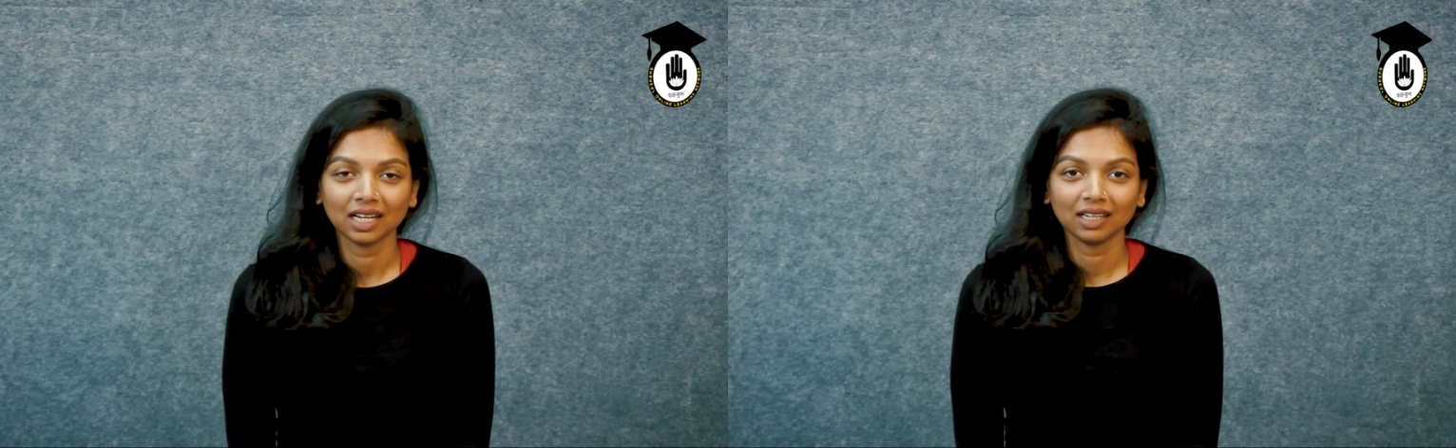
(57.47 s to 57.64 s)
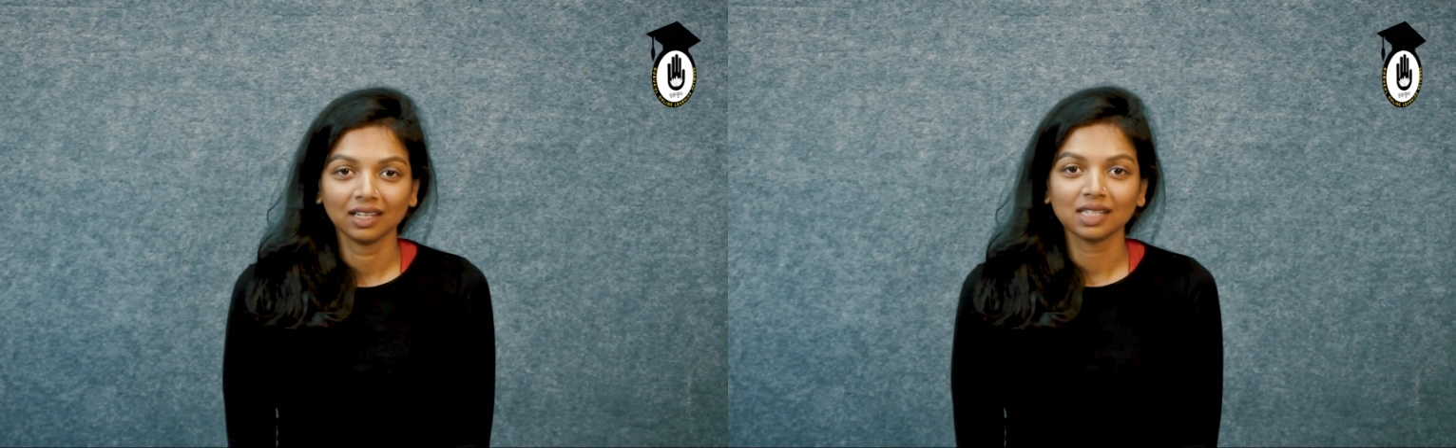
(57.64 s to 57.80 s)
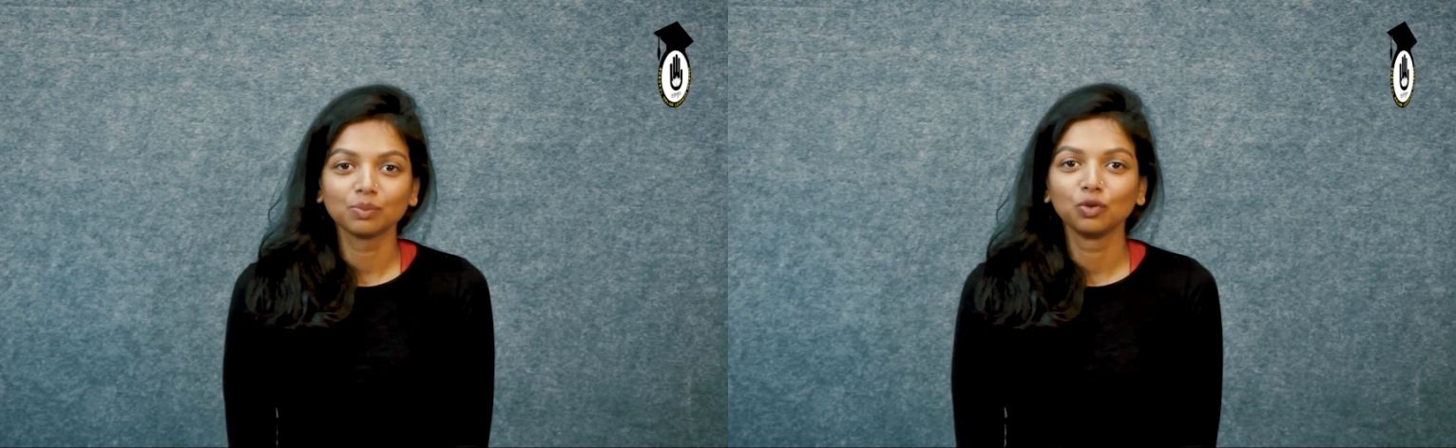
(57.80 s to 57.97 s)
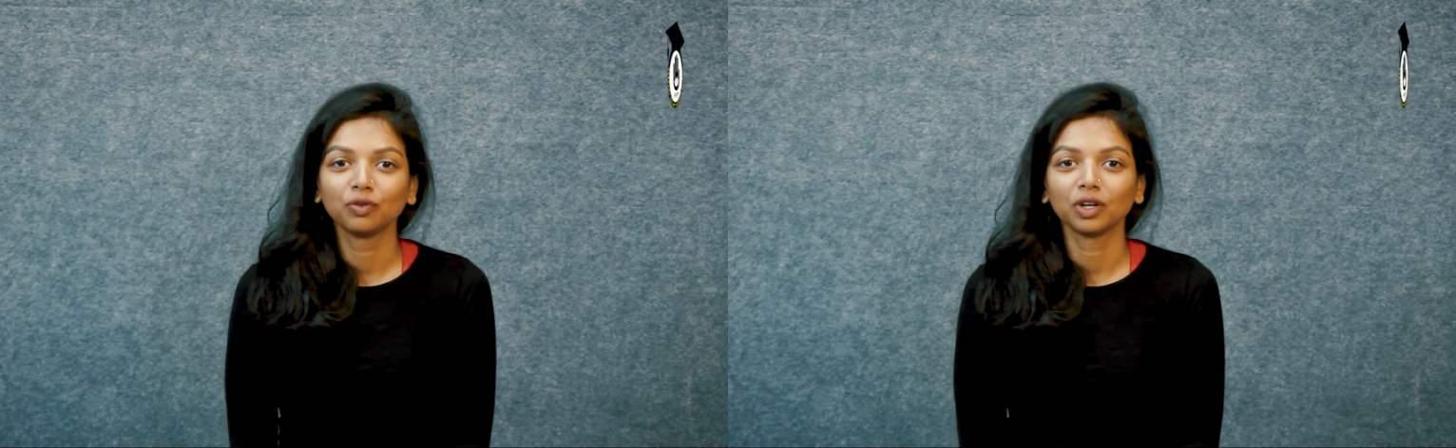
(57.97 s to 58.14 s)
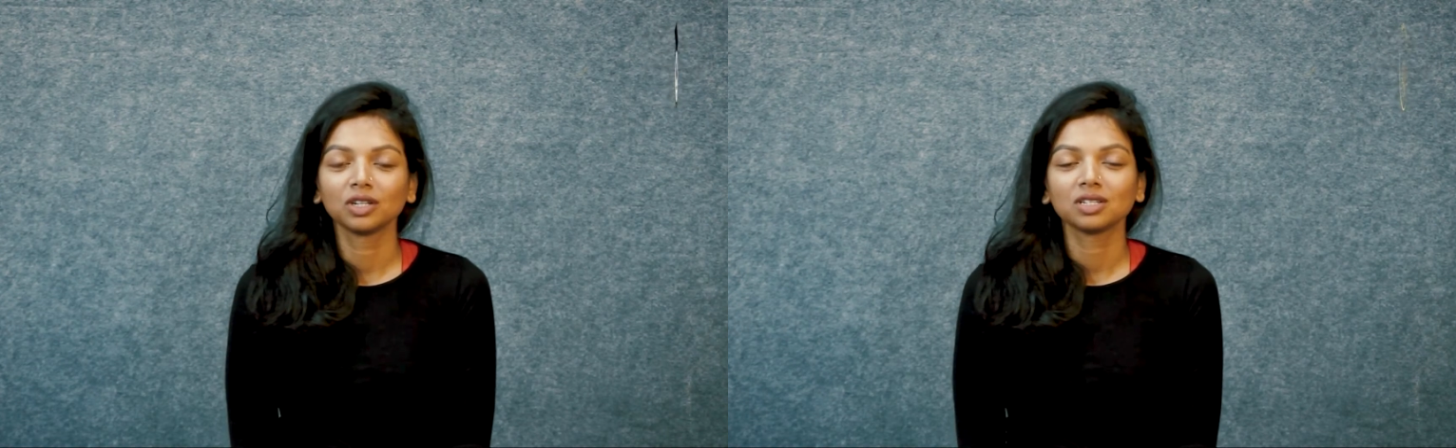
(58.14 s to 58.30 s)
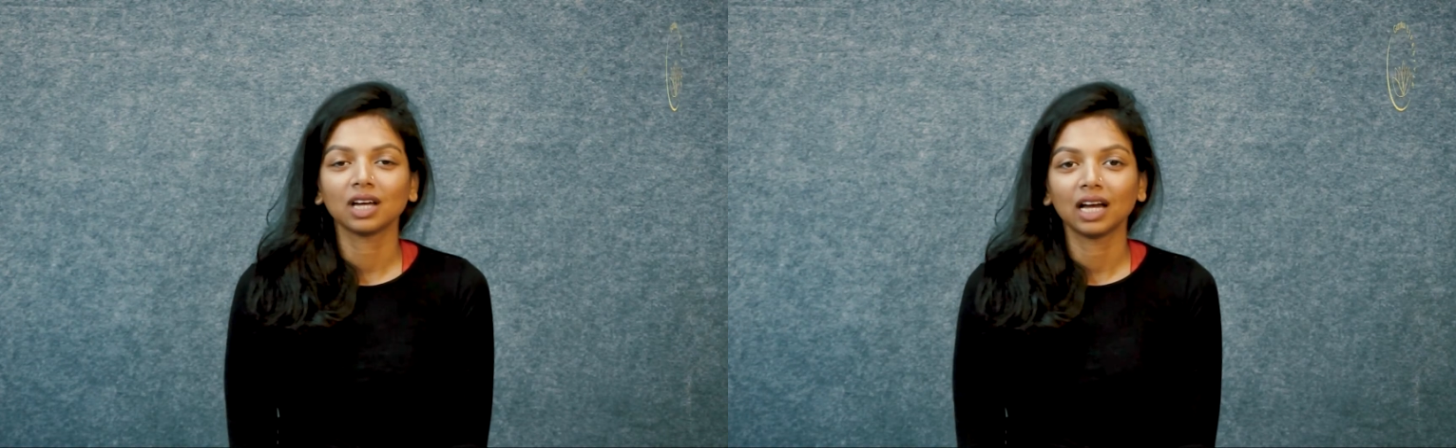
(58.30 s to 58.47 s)
let's move
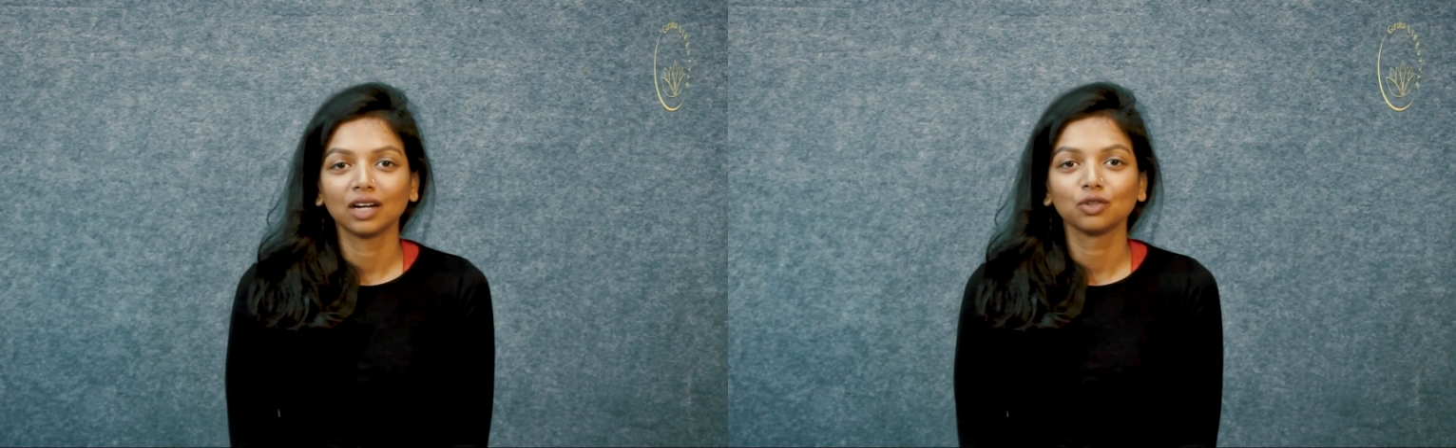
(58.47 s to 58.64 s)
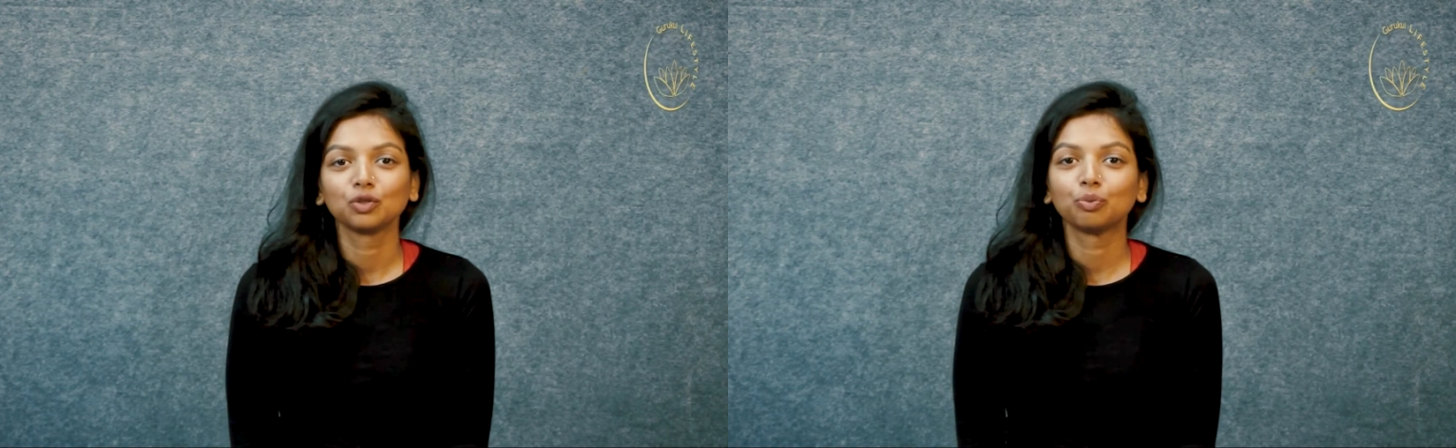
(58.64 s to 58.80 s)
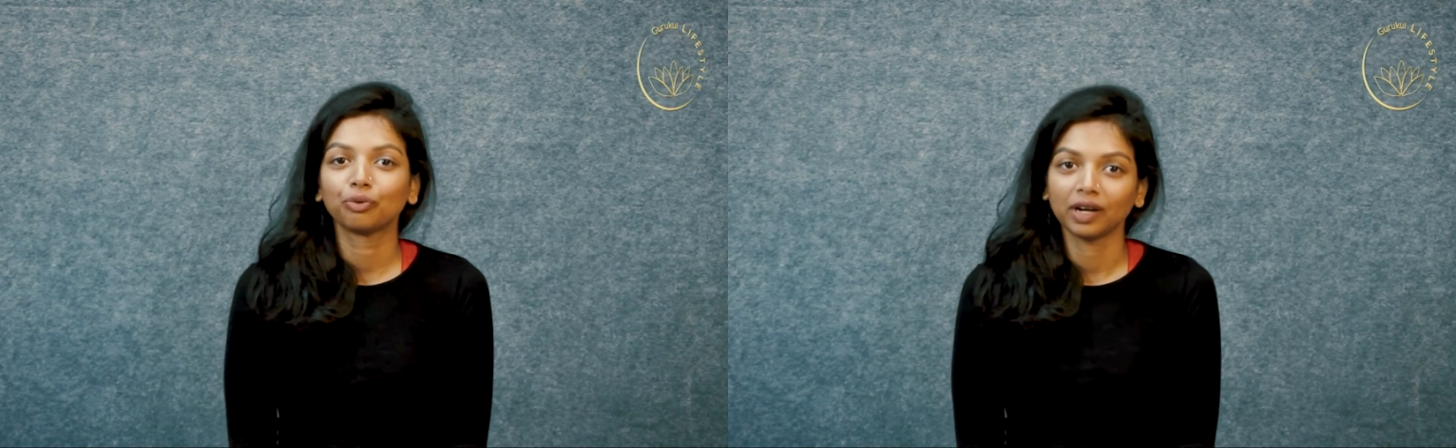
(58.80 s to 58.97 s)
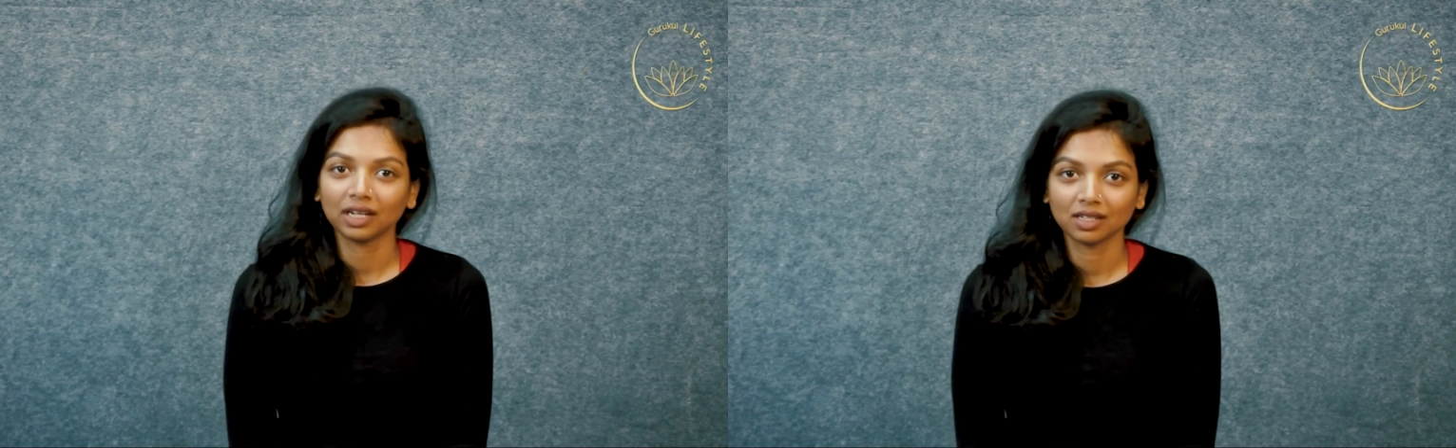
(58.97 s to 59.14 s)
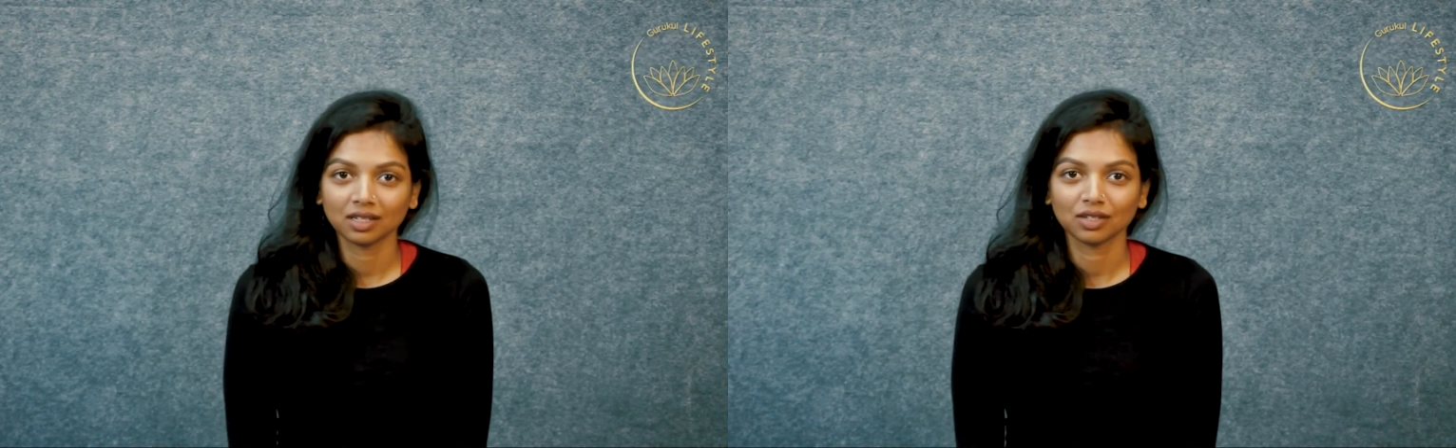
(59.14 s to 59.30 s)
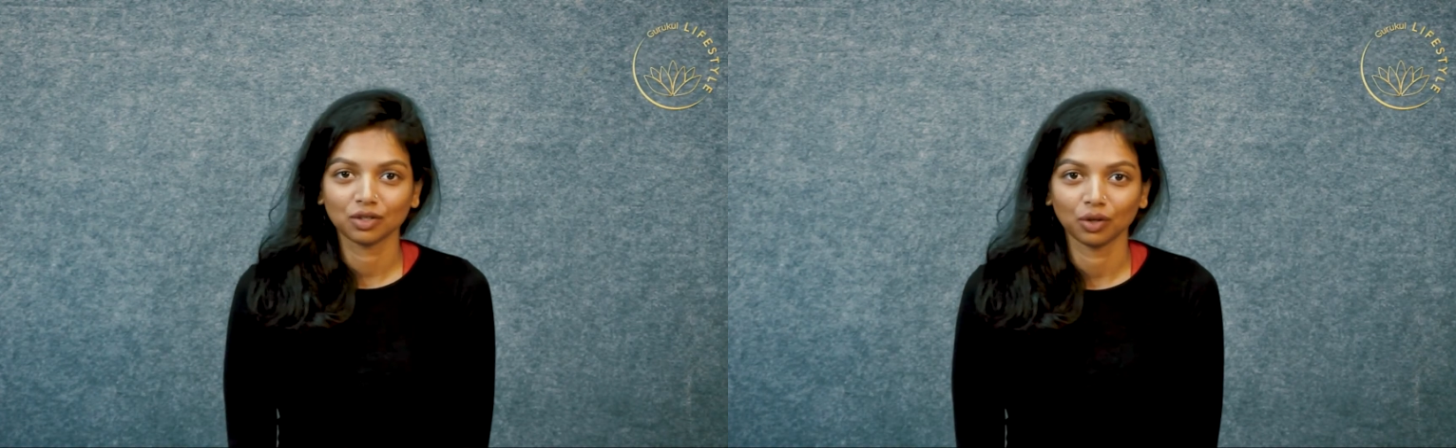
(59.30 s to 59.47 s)
on to how to
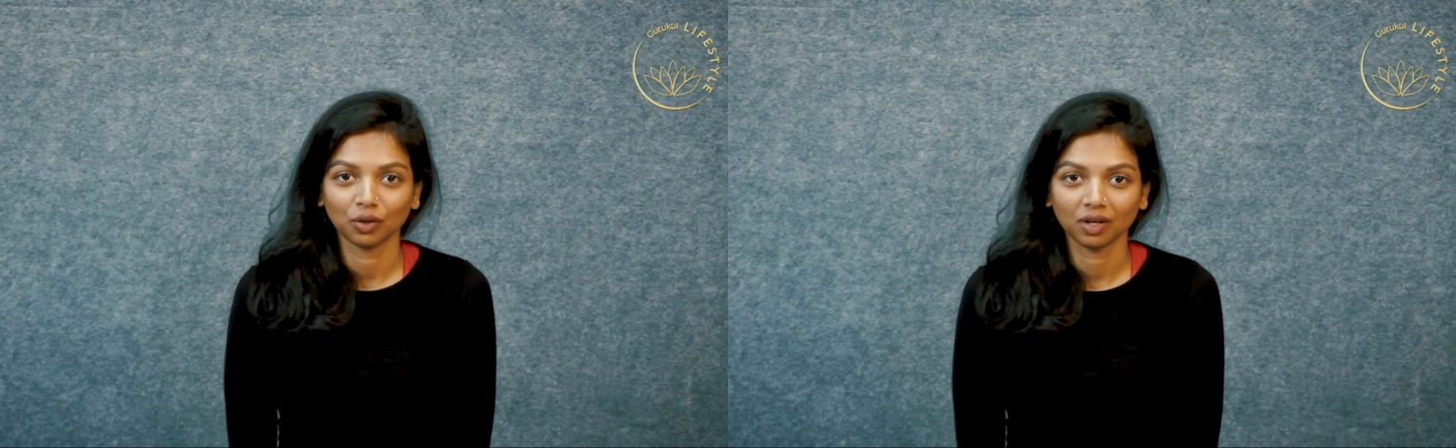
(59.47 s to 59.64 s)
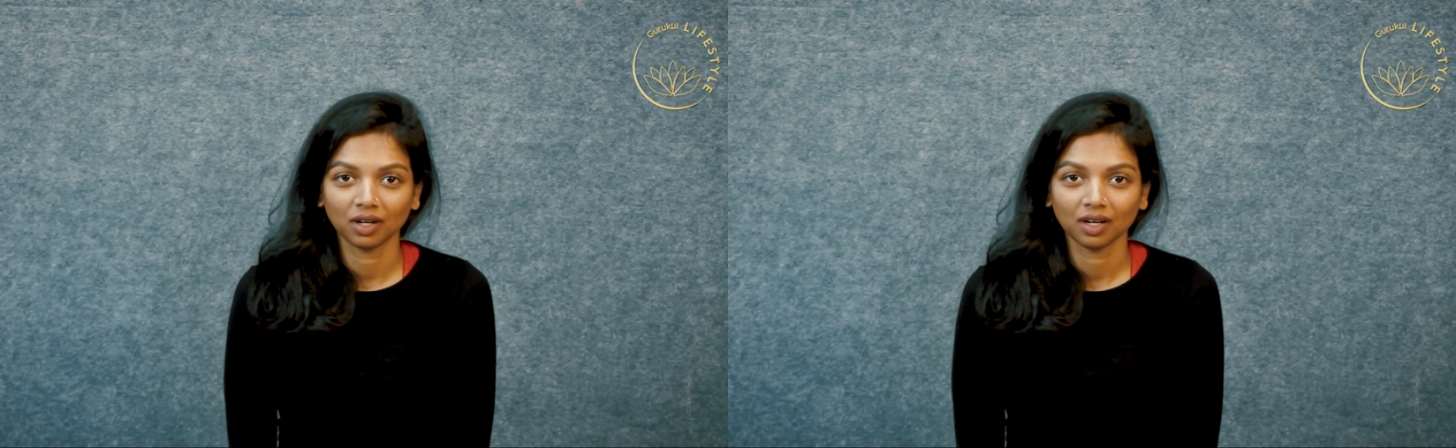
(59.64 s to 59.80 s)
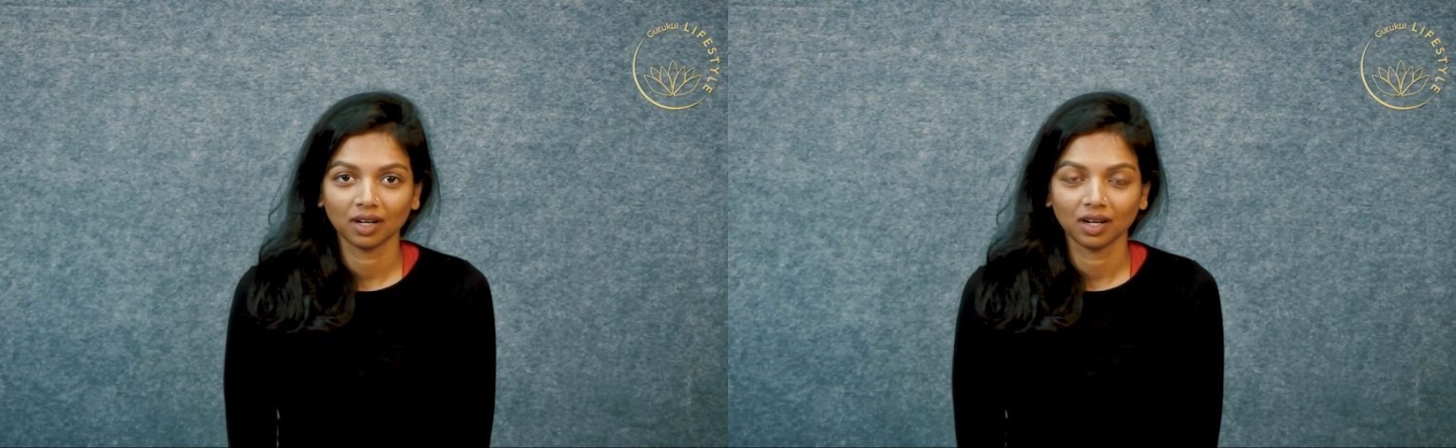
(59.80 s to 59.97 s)
practice yoga.